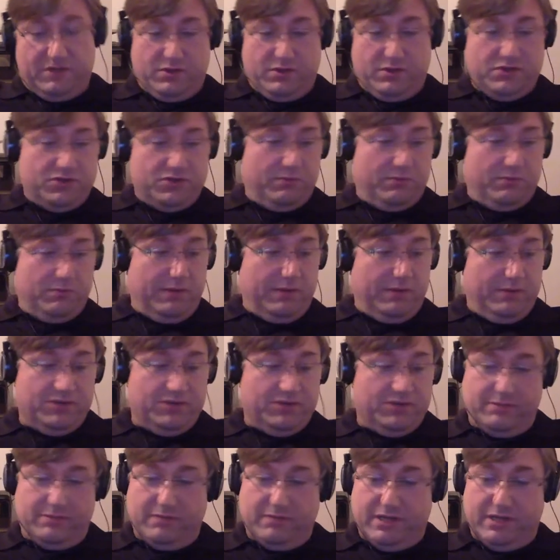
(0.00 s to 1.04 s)
traditional
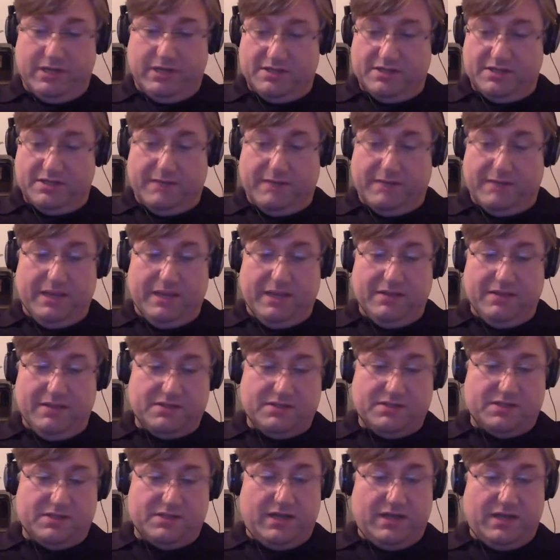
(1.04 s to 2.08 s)
publishing because they made
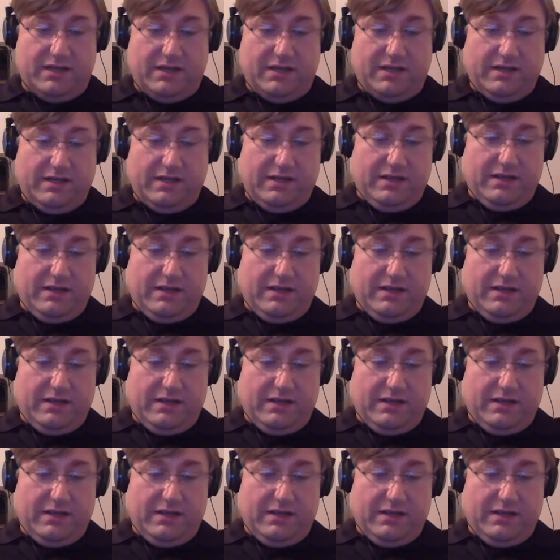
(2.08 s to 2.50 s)
this site.